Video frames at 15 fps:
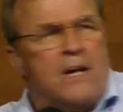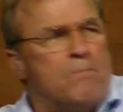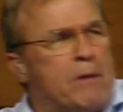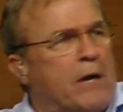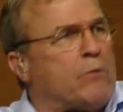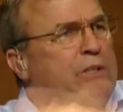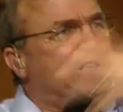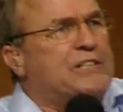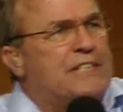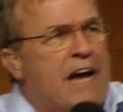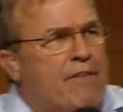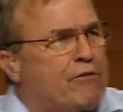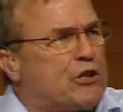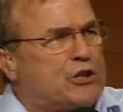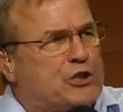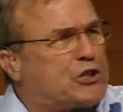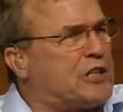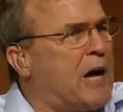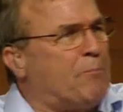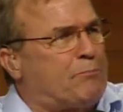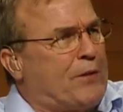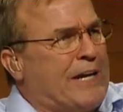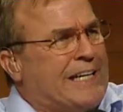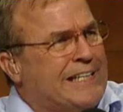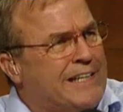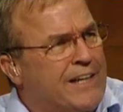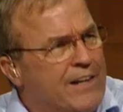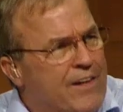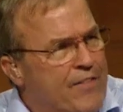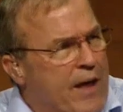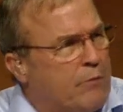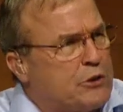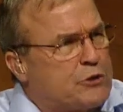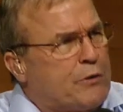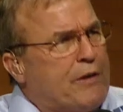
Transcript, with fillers: but it was never something that was